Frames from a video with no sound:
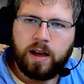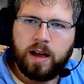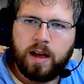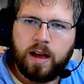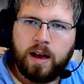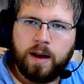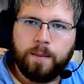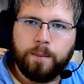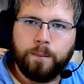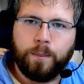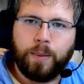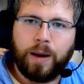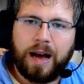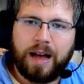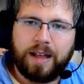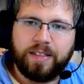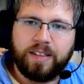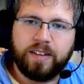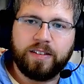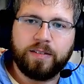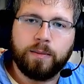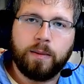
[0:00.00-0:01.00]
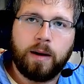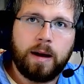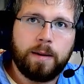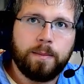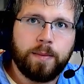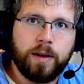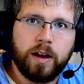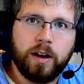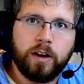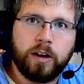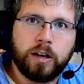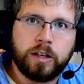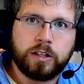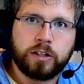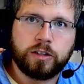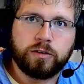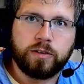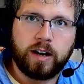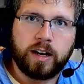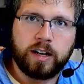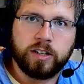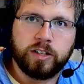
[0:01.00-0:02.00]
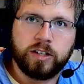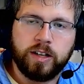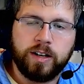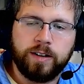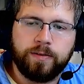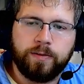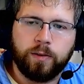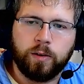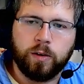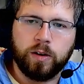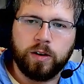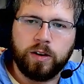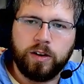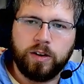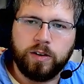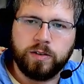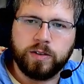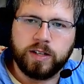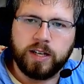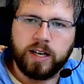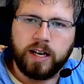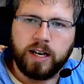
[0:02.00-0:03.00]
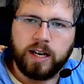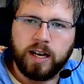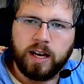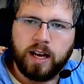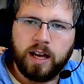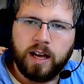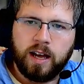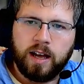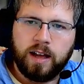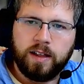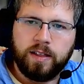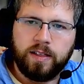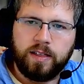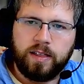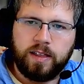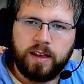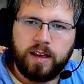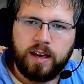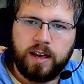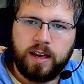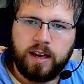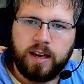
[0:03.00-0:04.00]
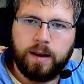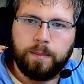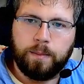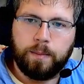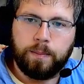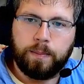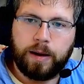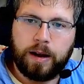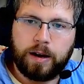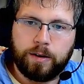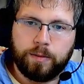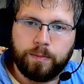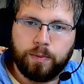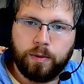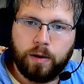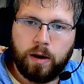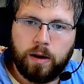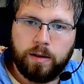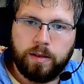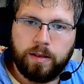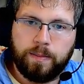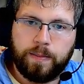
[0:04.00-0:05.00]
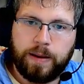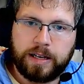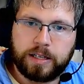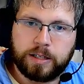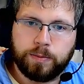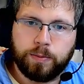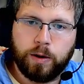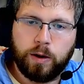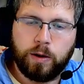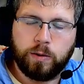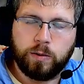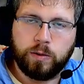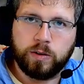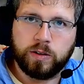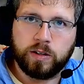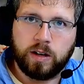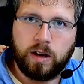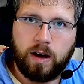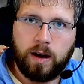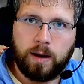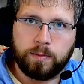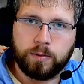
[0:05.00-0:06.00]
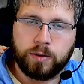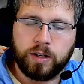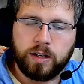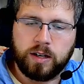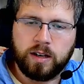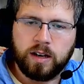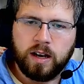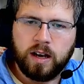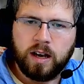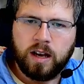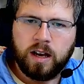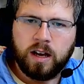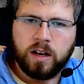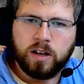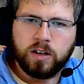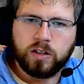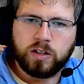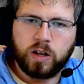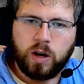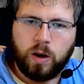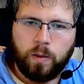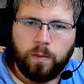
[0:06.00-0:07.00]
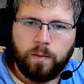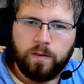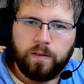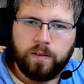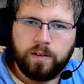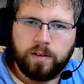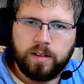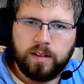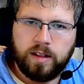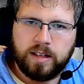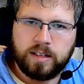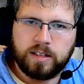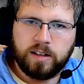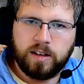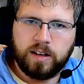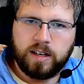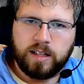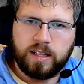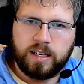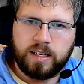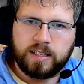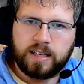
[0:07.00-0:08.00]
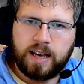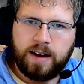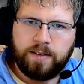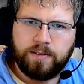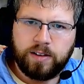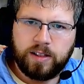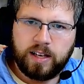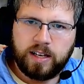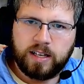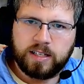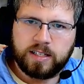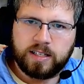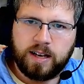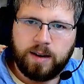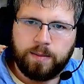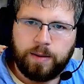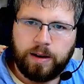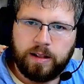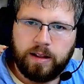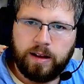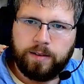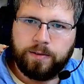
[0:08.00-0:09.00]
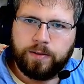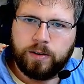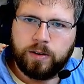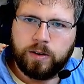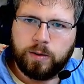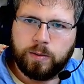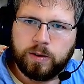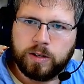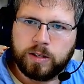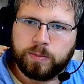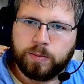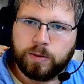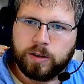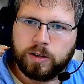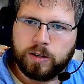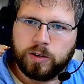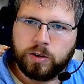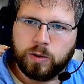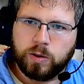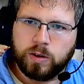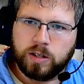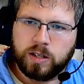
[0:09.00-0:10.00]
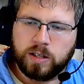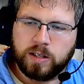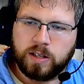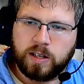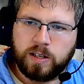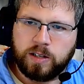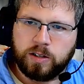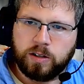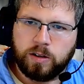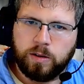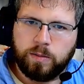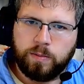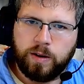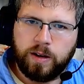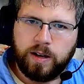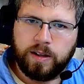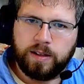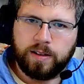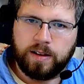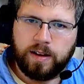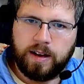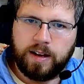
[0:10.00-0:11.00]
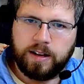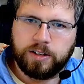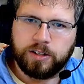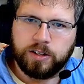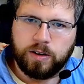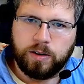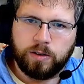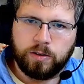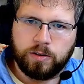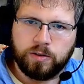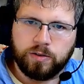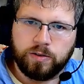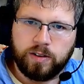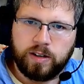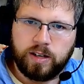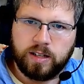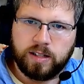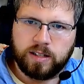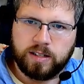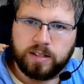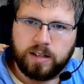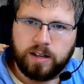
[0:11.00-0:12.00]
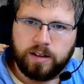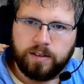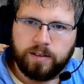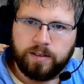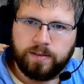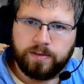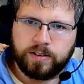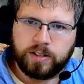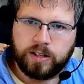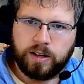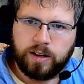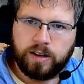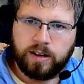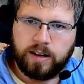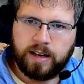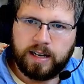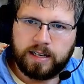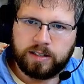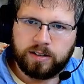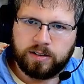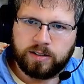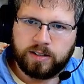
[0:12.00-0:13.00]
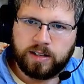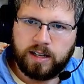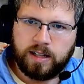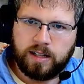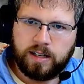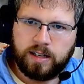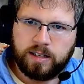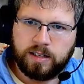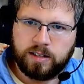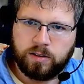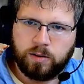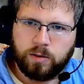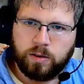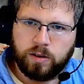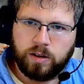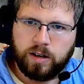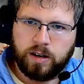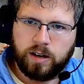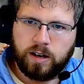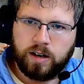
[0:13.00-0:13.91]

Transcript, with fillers: But this might be a good strategy for using the better, the best prose option. So Let's look at this. Everything is set, my love, Una whispered to George as they stood beneath the ancient oak tree at the center of Castle Silene's courtyard.